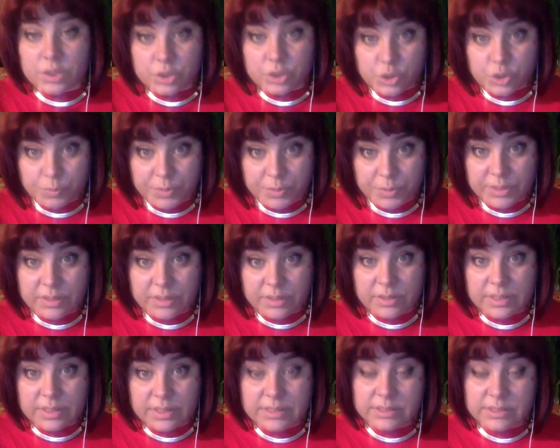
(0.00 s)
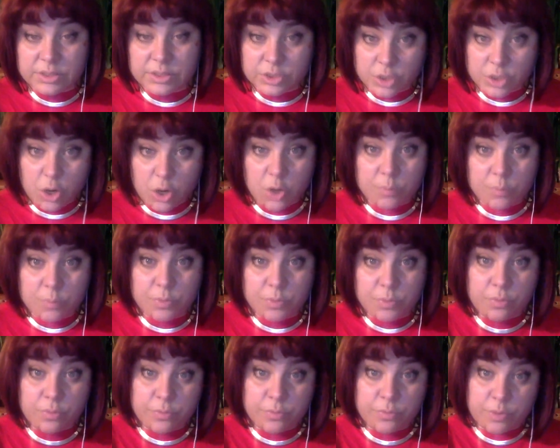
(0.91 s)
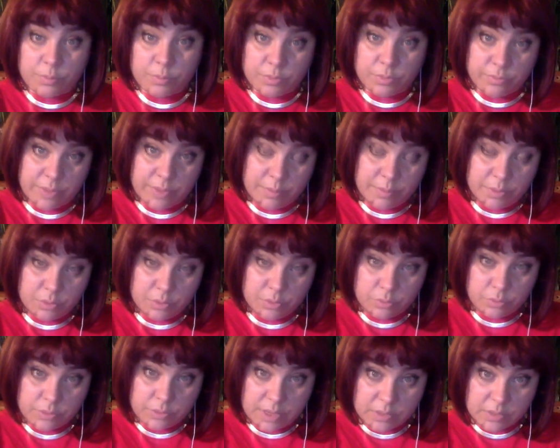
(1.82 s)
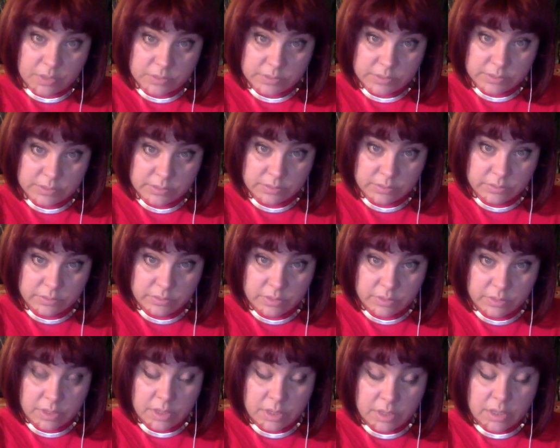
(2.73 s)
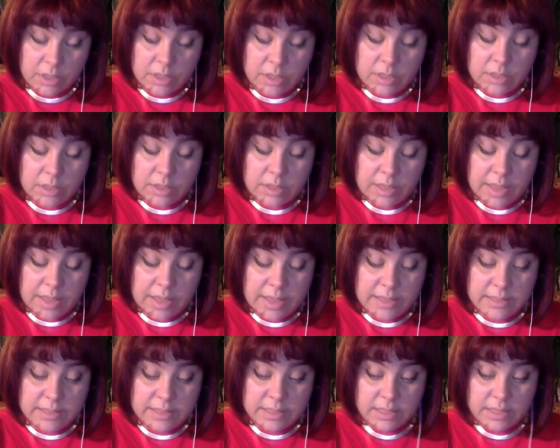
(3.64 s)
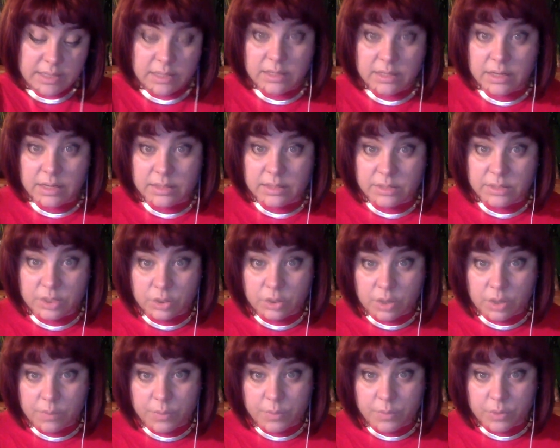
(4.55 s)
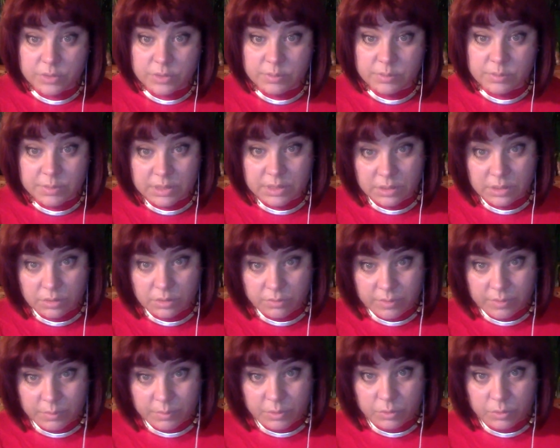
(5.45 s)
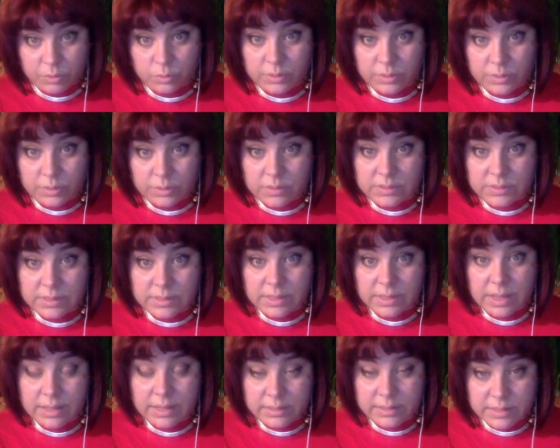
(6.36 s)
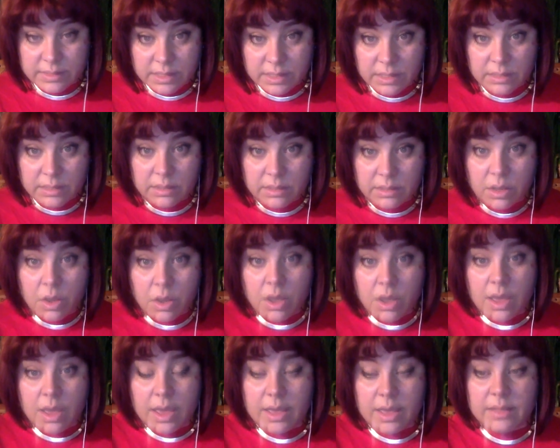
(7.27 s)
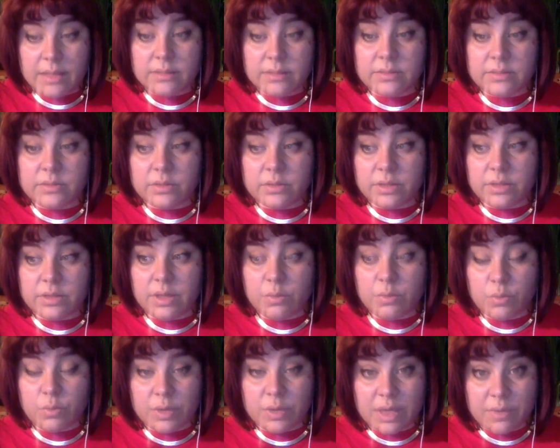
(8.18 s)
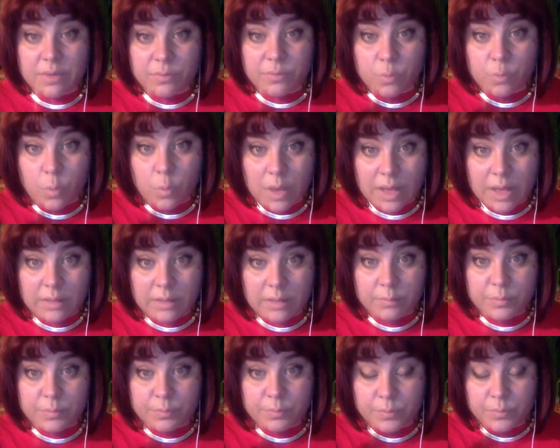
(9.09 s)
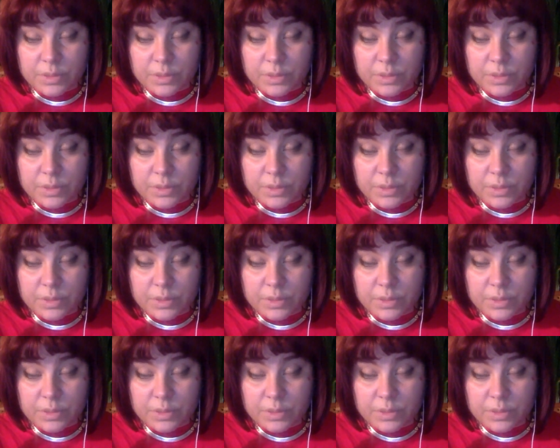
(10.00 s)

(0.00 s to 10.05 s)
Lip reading: Jupiter is in Scorpio from November 2018 until approximately November 2019, and he will have one